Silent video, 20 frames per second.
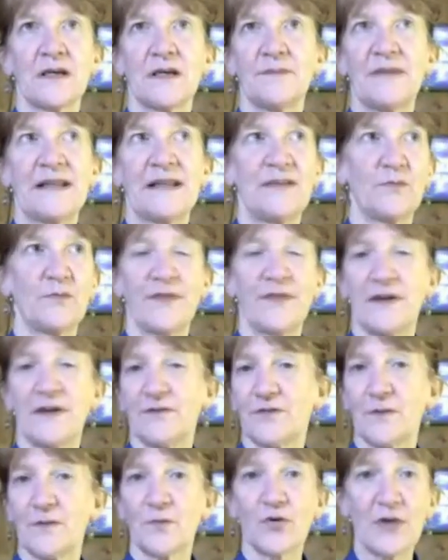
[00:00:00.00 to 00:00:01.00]
anything
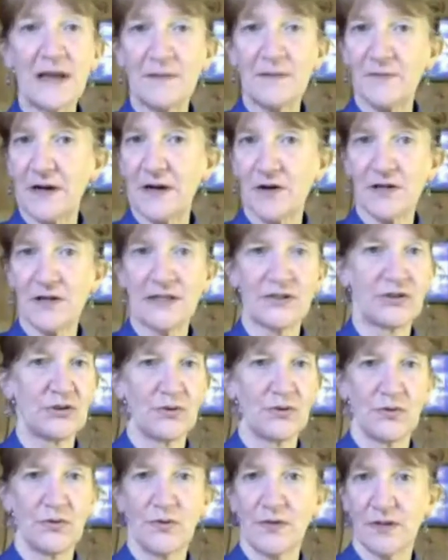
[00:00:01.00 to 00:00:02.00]
from cranberries
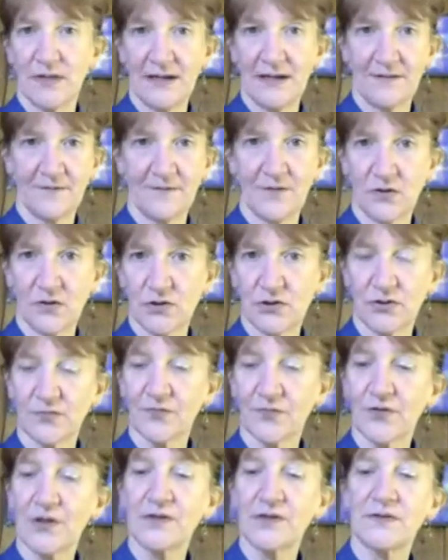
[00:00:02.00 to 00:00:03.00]
to the life functional
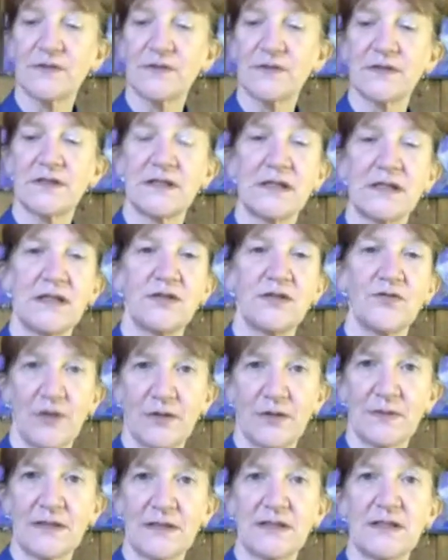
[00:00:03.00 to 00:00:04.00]

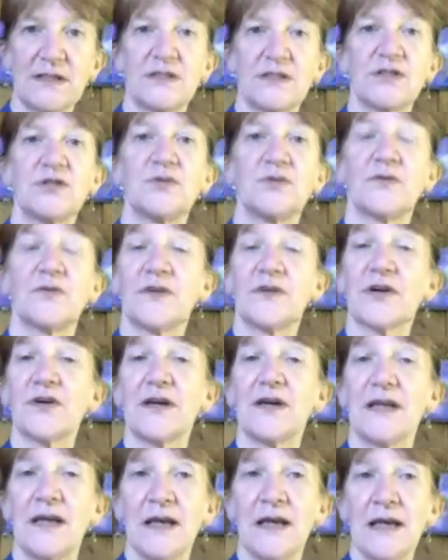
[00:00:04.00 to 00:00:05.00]
frequency to a
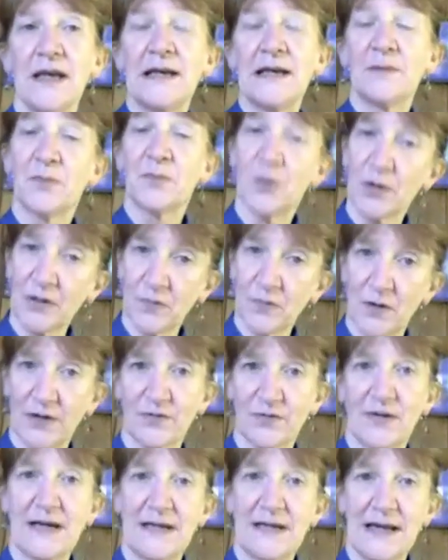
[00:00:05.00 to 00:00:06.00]
very important one
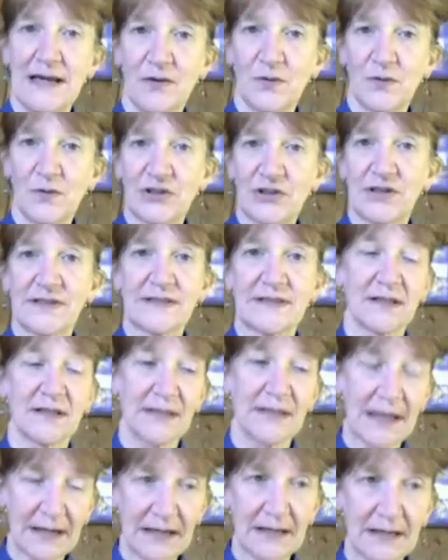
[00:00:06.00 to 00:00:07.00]
right now, which is
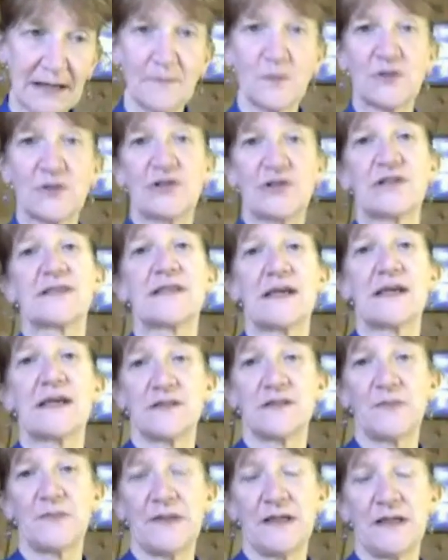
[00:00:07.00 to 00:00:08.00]
selenium, which is said
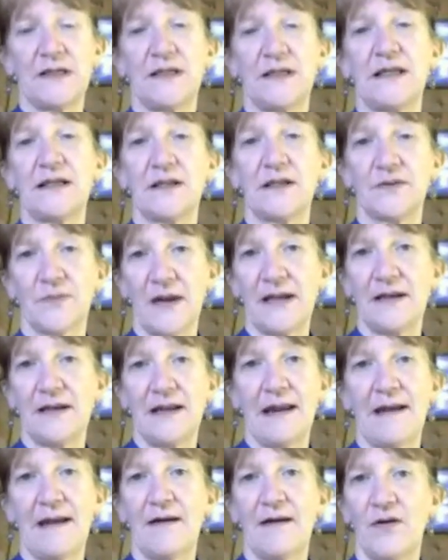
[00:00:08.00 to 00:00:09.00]
to be needed right
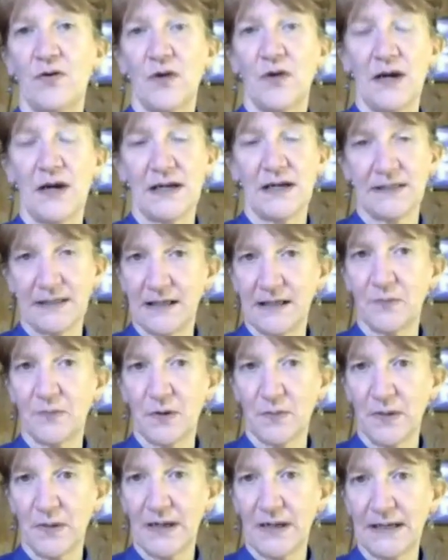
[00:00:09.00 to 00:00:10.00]
now to keep
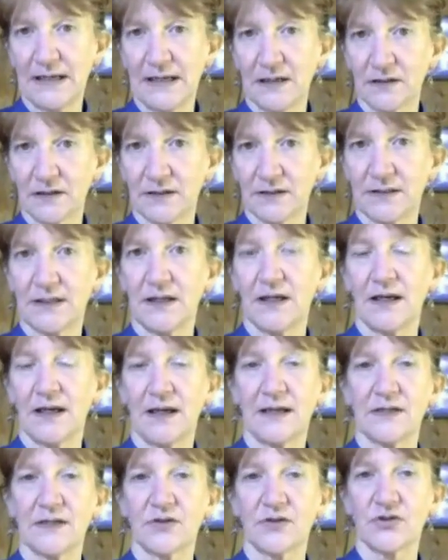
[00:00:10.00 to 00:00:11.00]
our body healthy
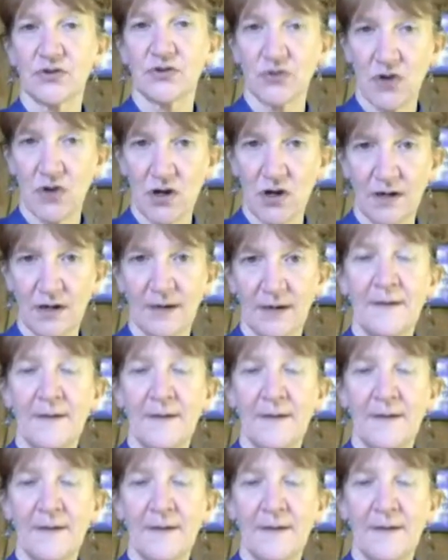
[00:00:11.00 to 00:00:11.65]
and strong.